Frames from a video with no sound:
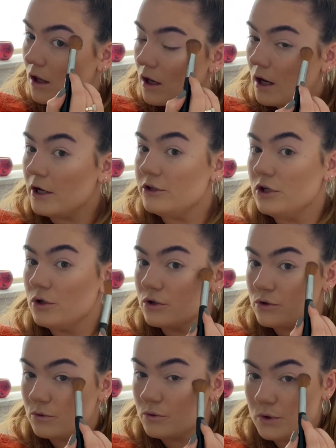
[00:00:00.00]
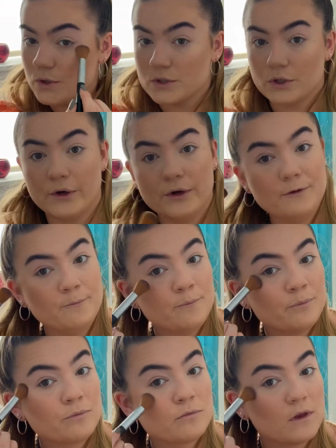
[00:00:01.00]
And you could also,
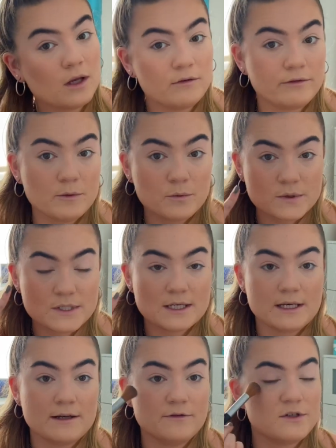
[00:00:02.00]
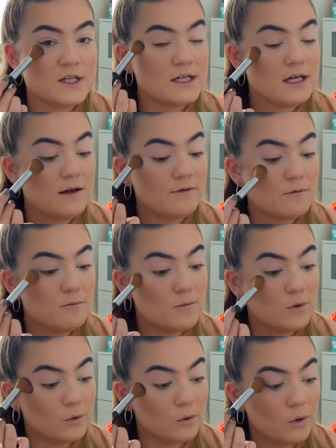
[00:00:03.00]
if you want it lifted even
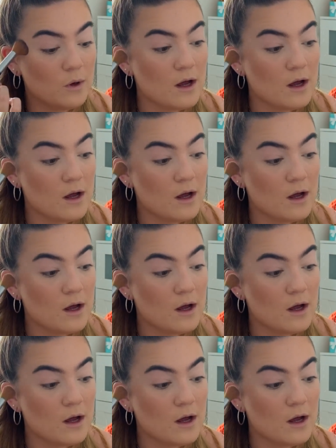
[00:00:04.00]
more,